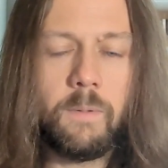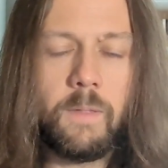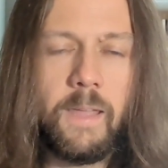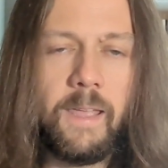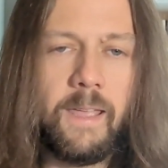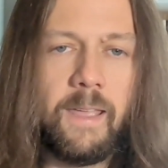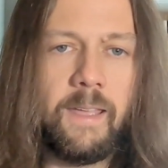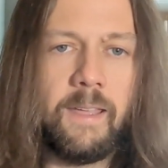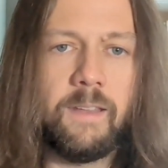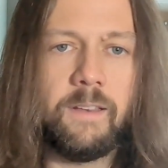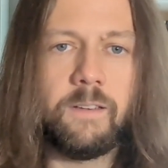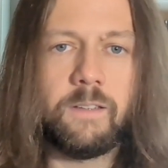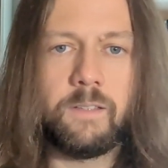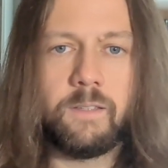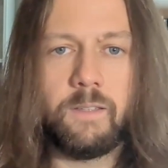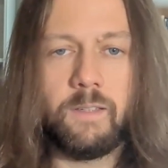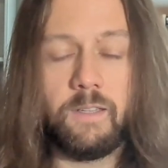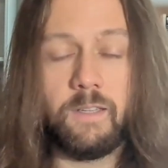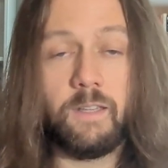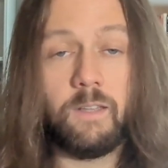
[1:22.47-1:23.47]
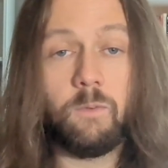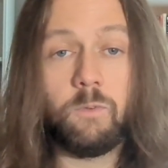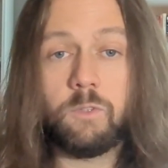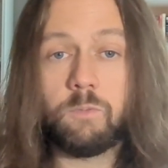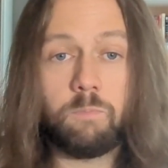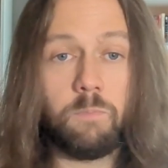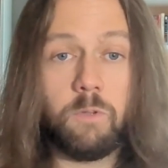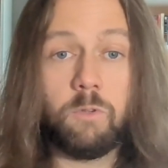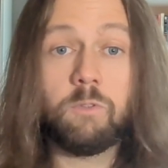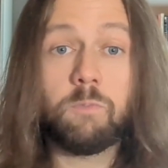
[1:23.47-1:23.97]
And it was
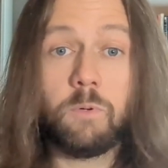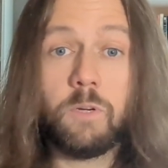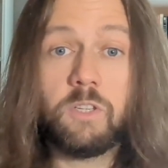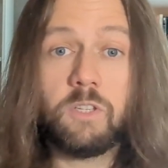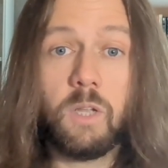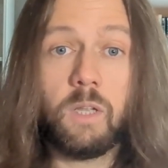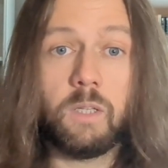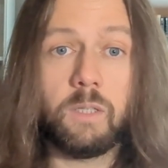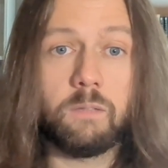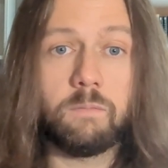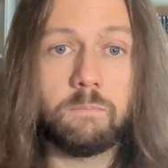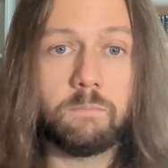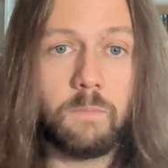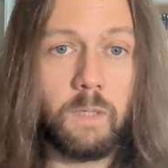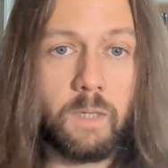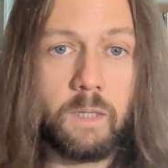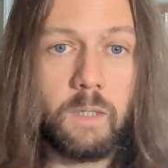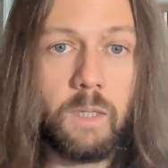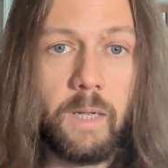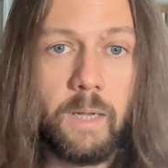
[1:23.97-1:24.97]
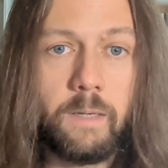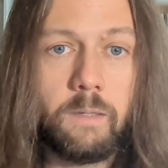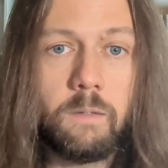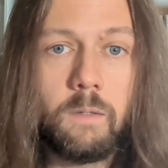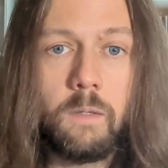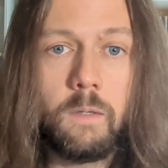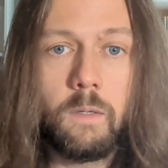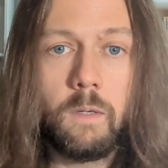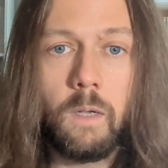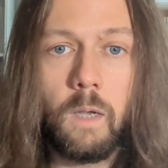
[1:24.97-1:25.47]
pretty solid. Not gonna
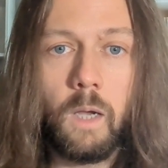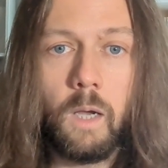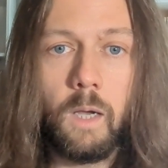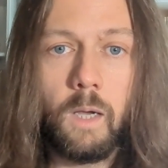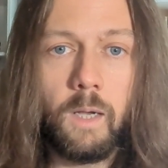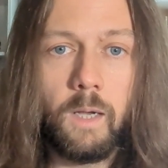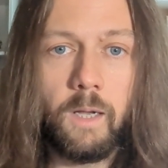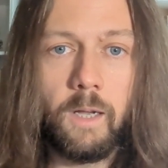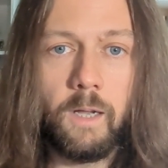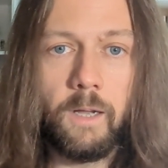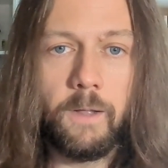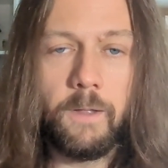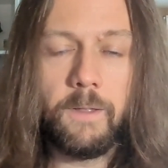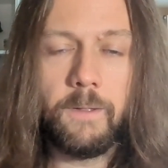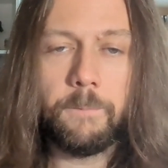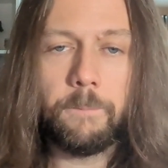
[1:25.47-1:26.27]
lie.